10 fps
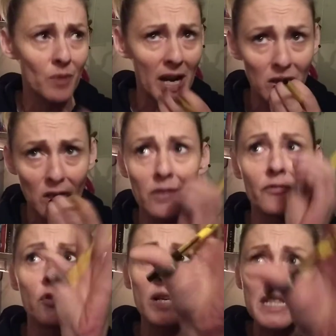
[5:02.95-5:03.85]
right? They're the
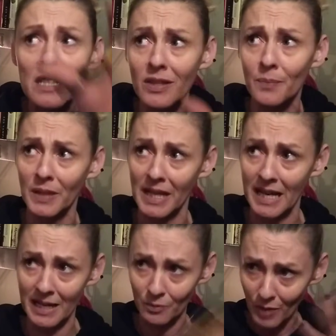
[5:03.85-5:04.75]
voice of the
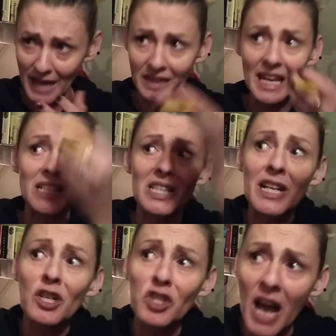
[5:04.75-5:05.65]
planet, right? That's
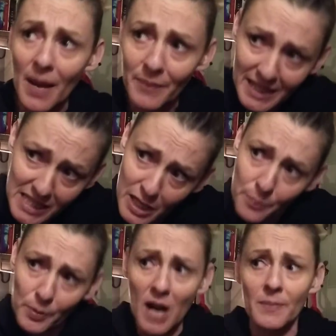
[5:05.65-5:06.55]
their job. That's their
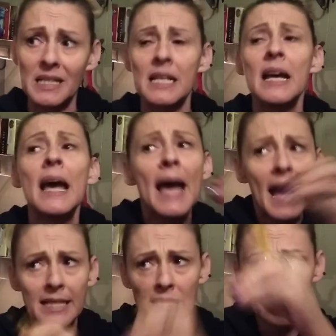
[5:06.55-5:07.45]
promise
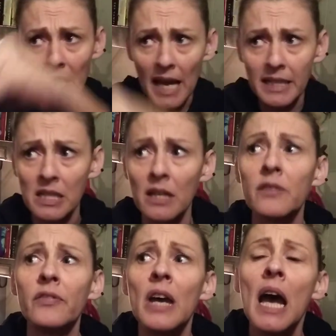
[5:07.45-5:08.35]
as a
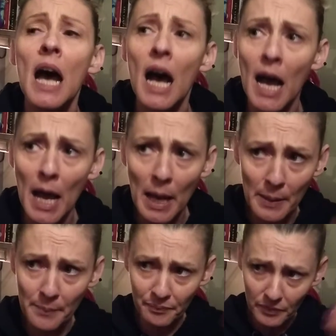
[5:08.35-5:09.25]
collective
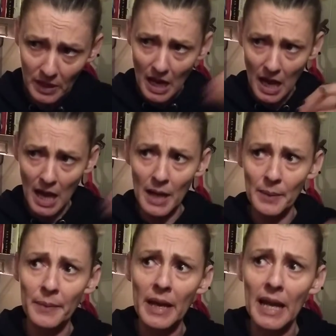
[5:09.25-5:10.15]
to
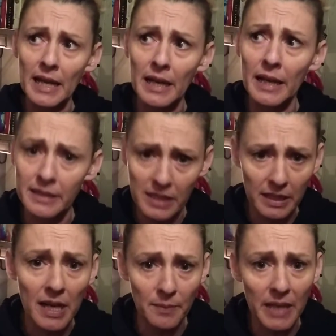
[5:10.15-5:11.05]

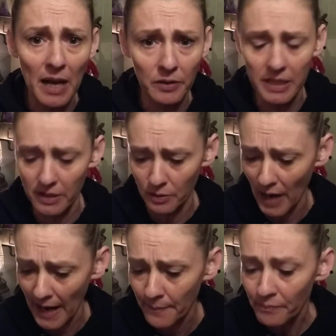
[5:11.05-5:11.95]
come down here,
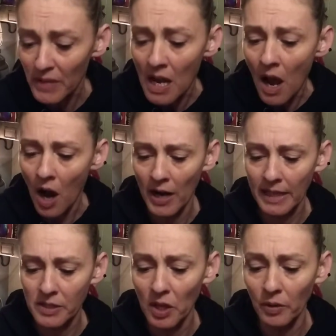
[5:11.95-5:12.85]
right? All
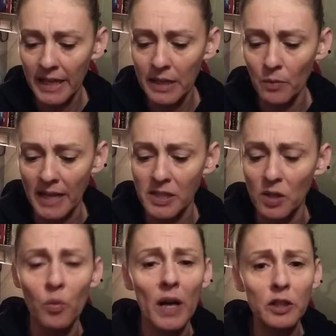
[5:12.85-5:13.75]
right, so anyway, so
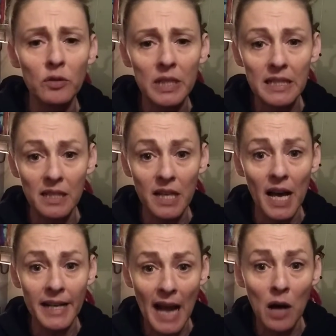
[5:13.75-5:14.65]
what you need to
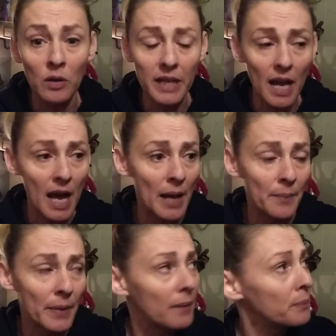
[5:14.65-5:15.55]
cut out
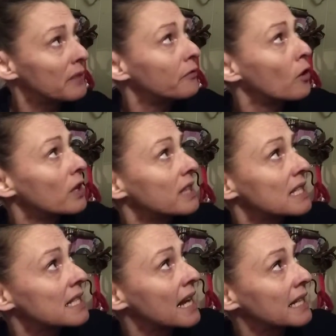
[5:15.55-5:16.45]
before
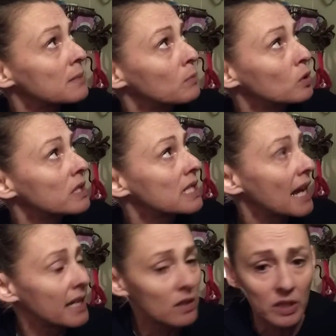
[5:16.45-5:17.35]
this next moon
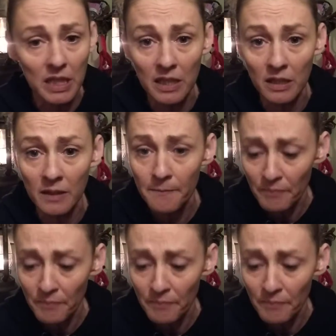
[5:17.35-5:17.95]
cycle here,